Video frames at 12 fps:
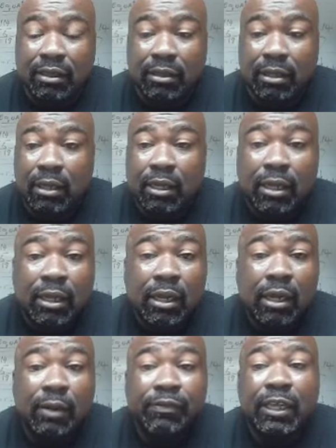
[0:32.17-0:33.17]
it.
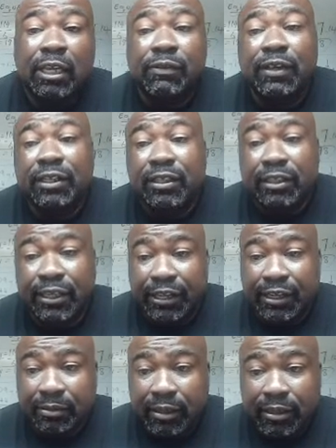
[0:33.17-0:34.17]
Thank you for
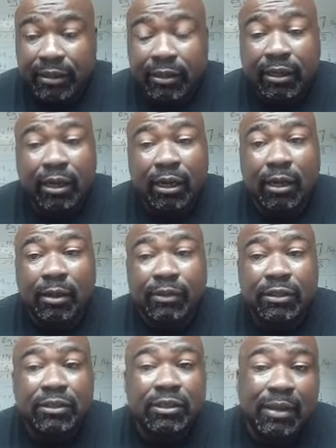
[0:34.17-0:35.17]
entertaining me.
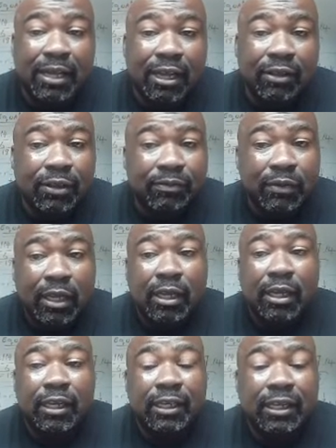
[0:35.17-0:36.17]
This is Math.
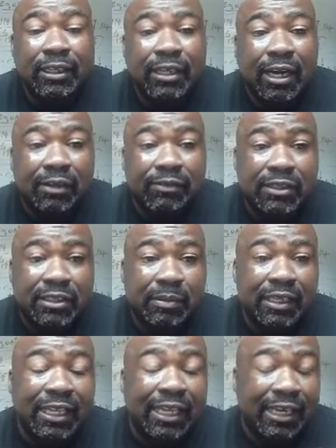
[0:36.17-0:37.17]
Again, Donovan
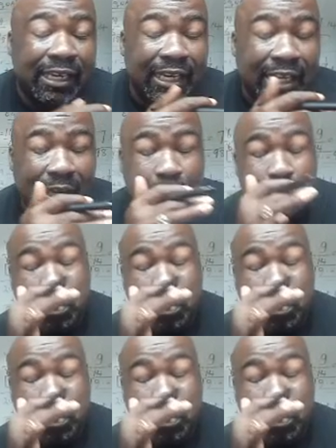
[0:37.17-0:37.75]
Smith in the